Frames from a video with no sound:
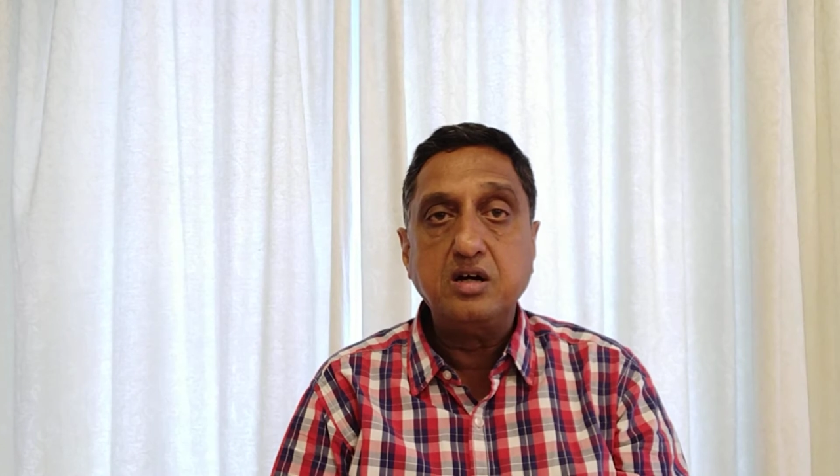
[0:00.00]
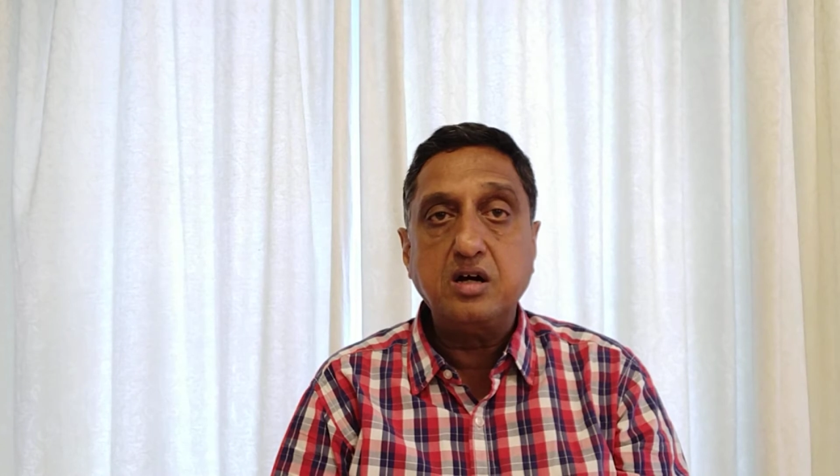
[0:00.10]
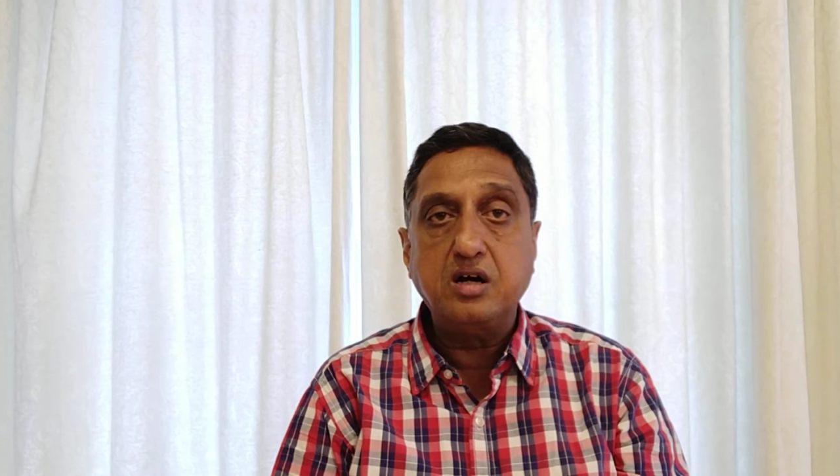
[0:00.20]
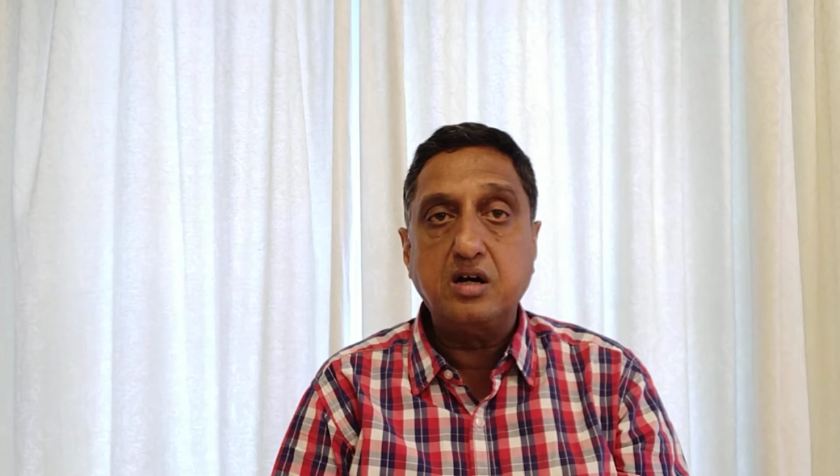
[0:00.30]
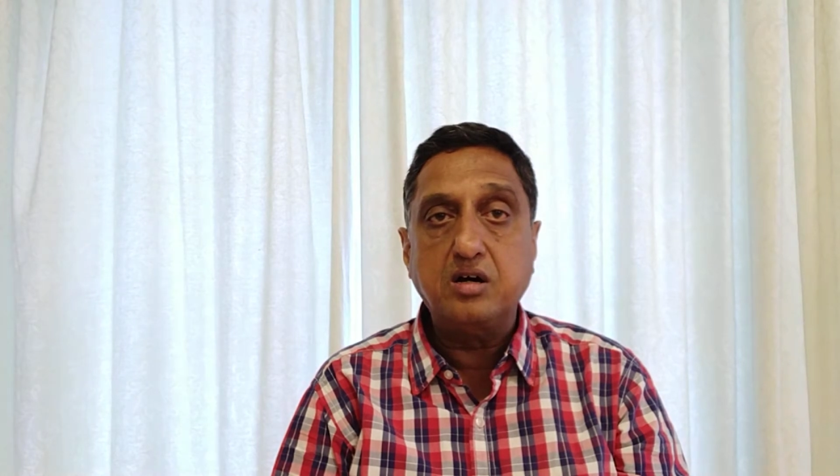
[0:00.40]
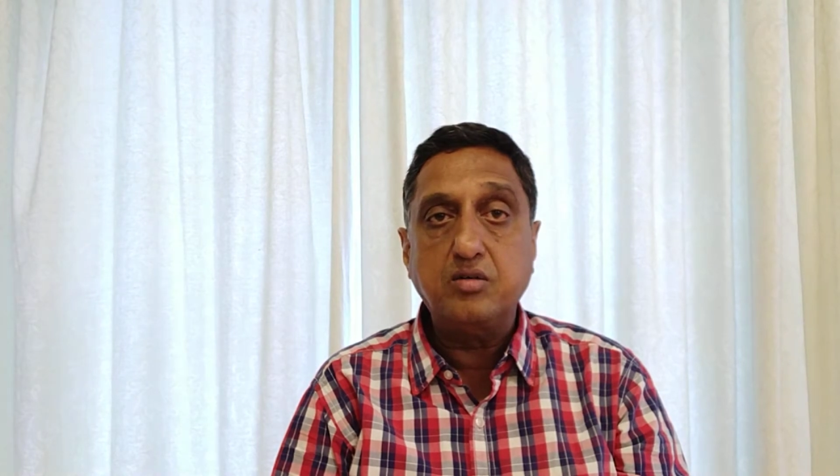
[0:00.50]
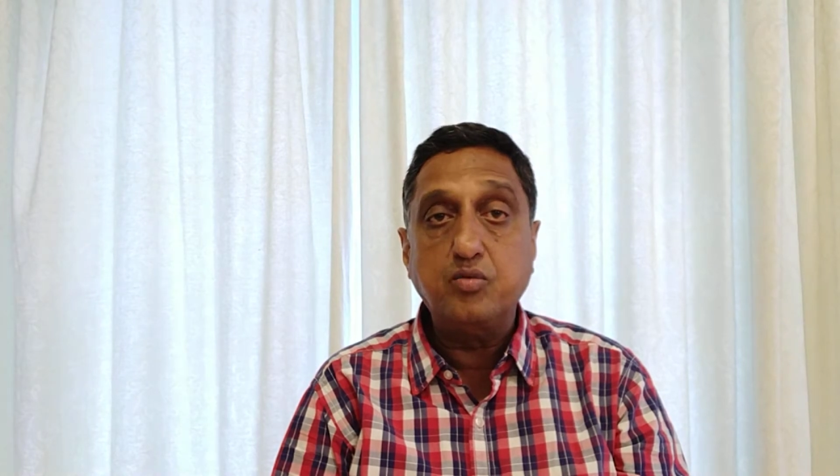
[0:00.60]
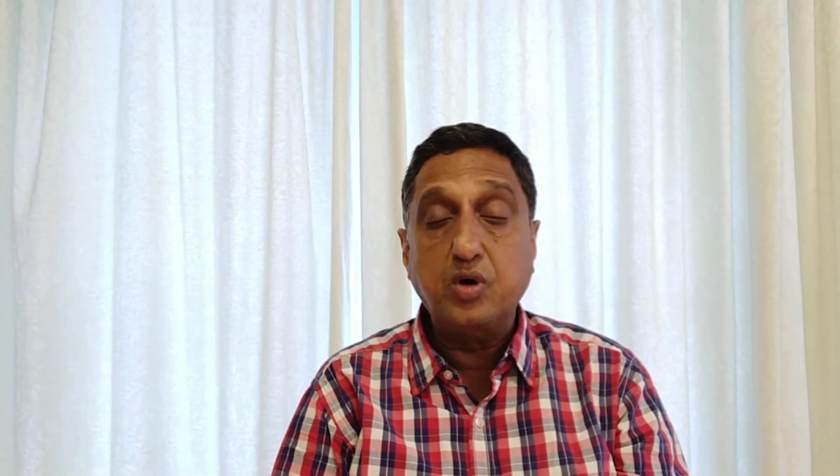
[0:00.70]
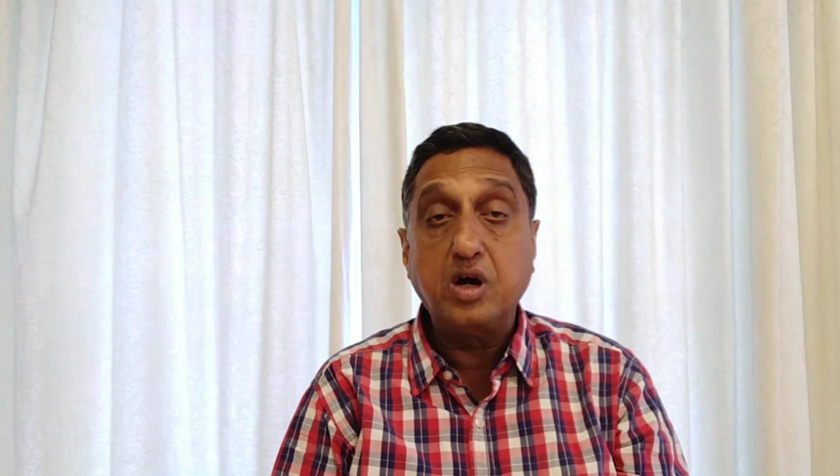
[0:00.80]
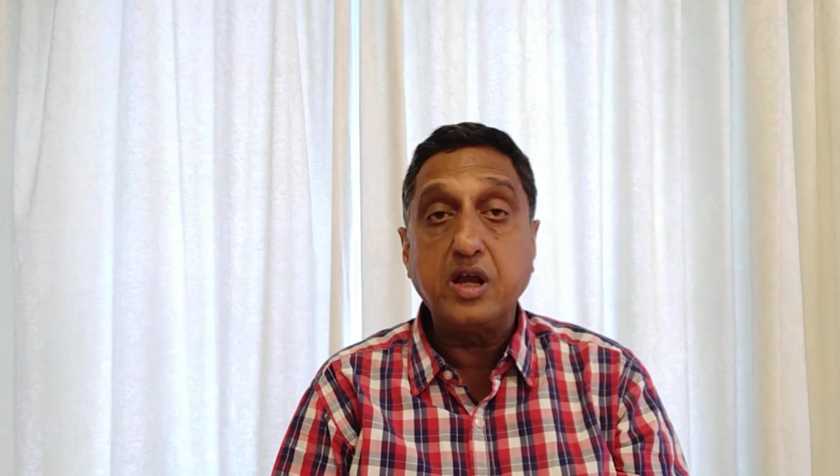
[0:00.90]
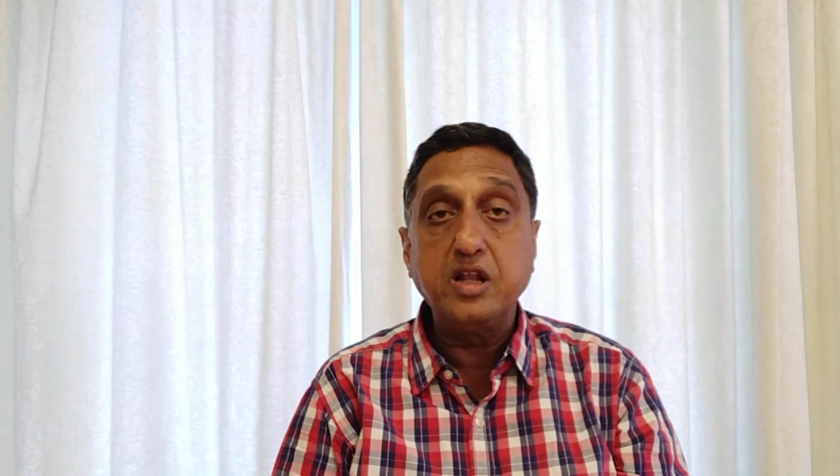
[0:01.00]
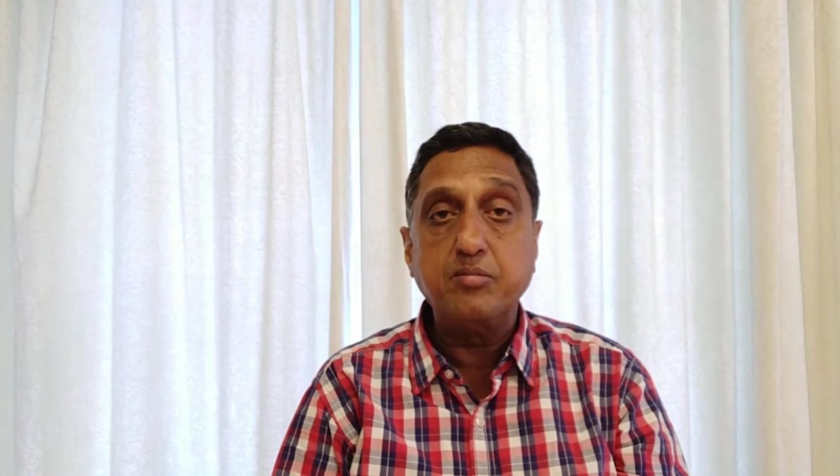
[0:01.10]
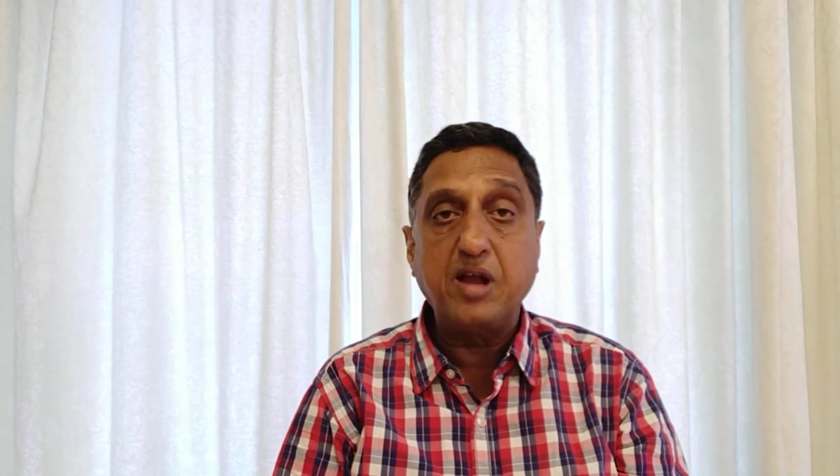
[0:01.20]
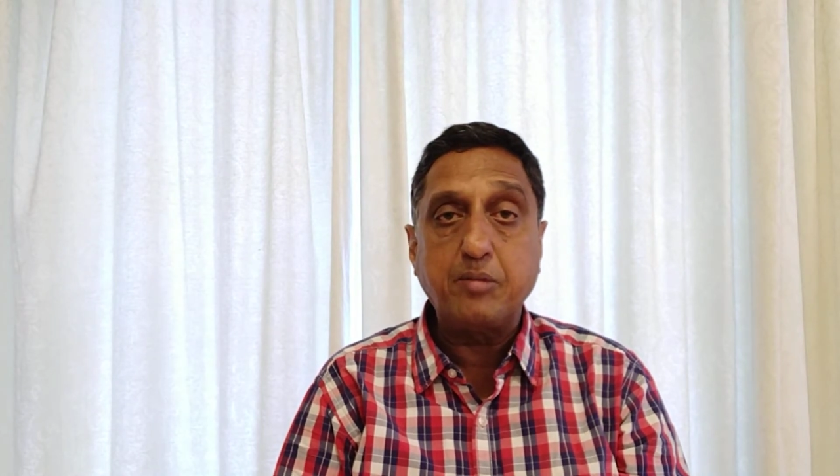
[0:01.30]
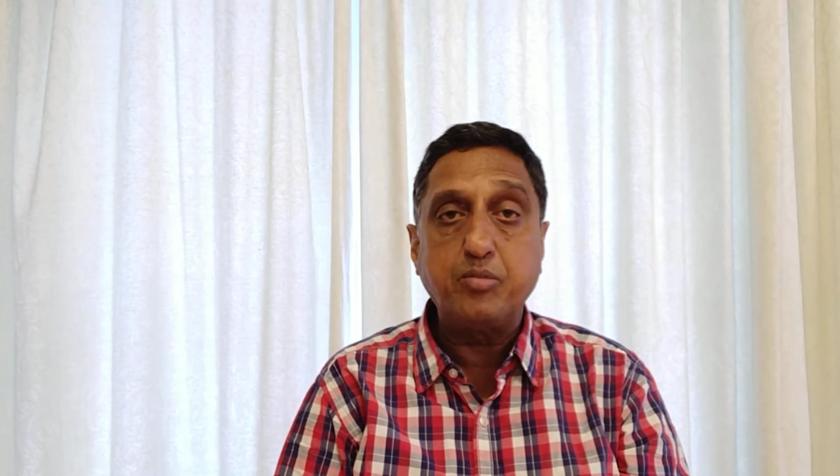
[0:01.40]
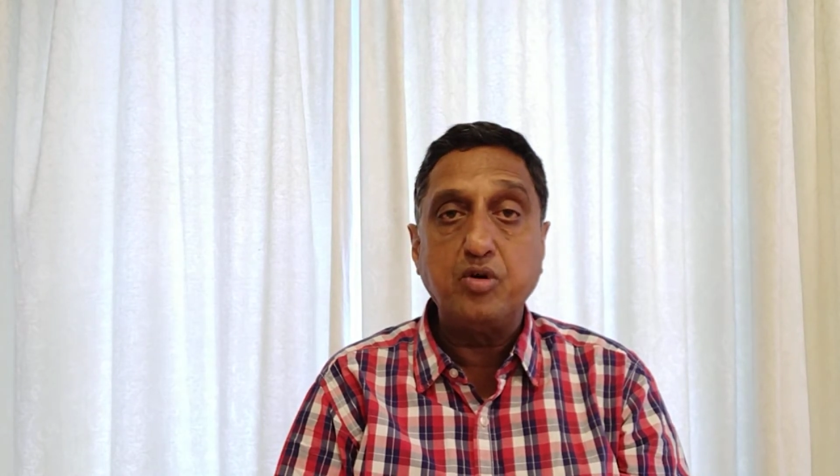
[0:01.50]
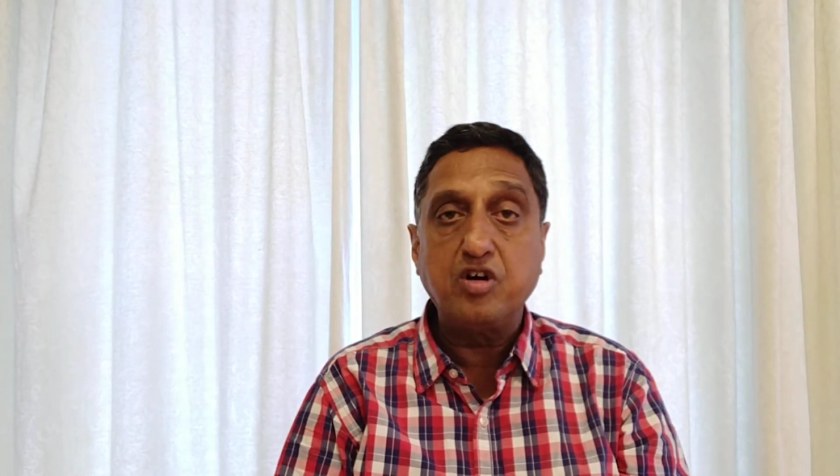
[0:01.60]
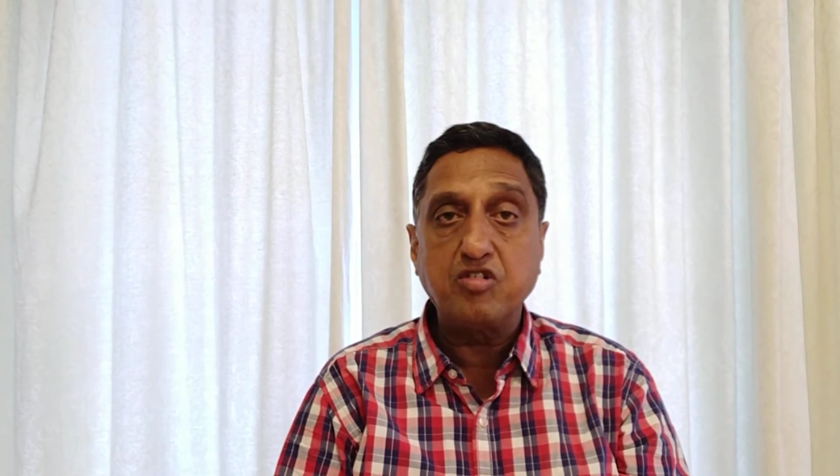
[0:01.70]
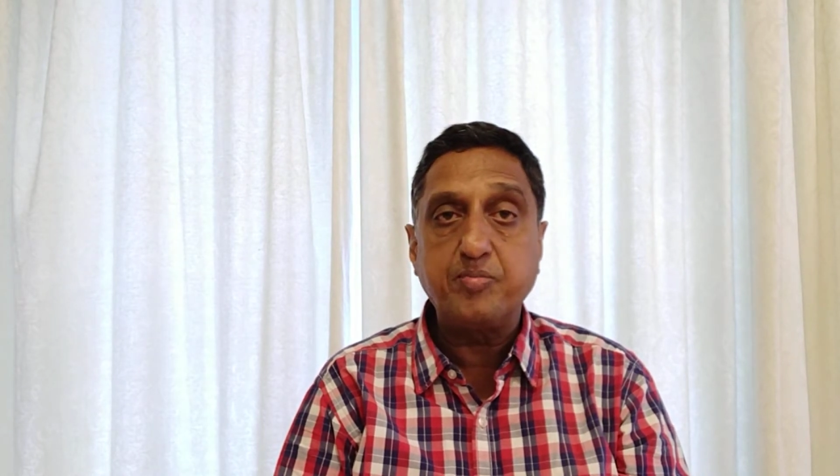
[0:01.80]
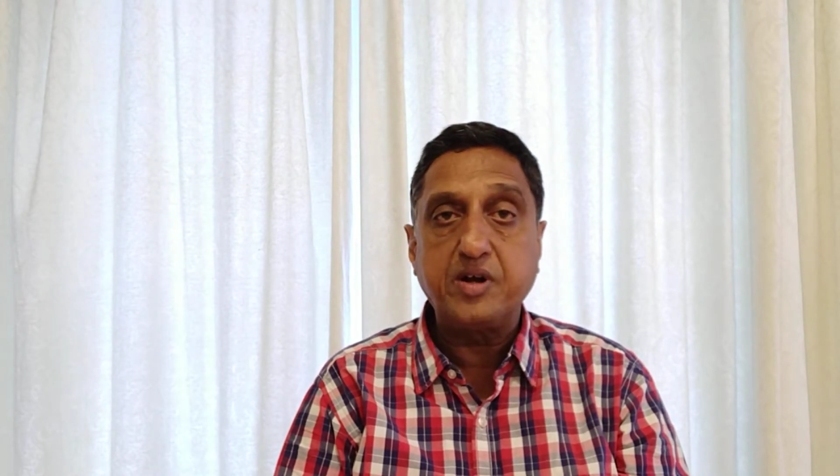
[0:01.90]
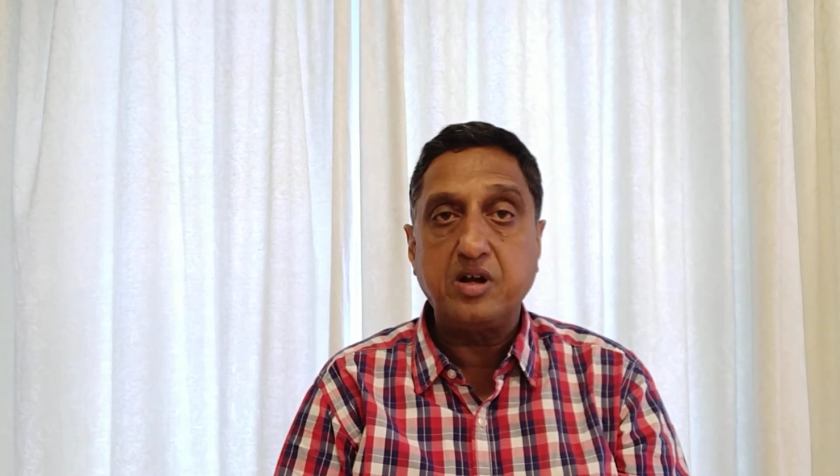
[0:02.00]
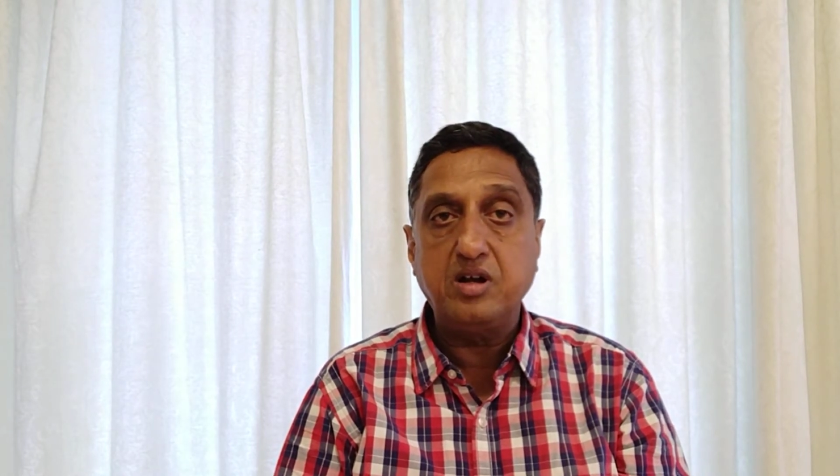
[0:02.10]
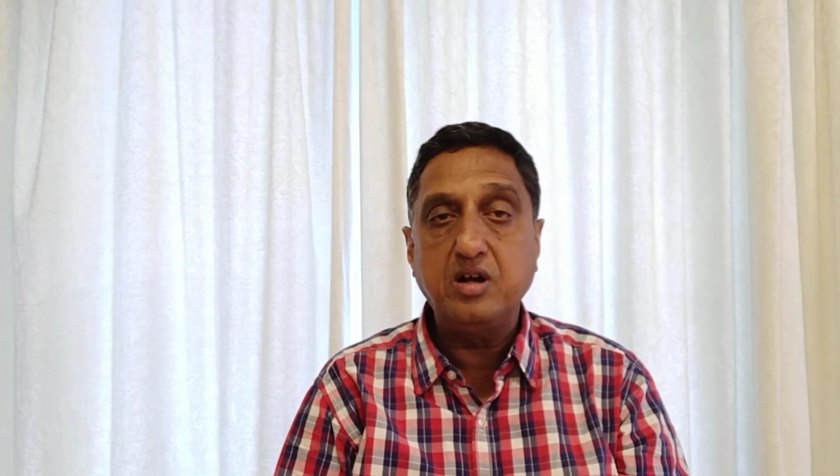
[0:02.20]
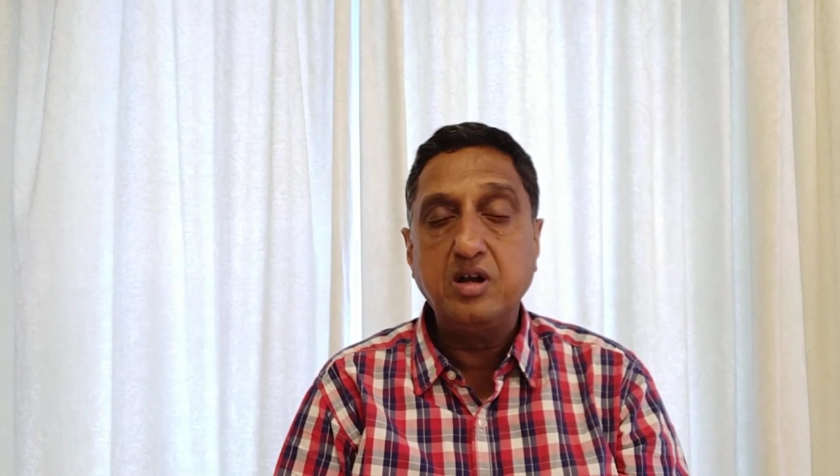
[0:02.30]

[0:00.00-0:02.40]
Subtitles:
work in the Blackpool Hospital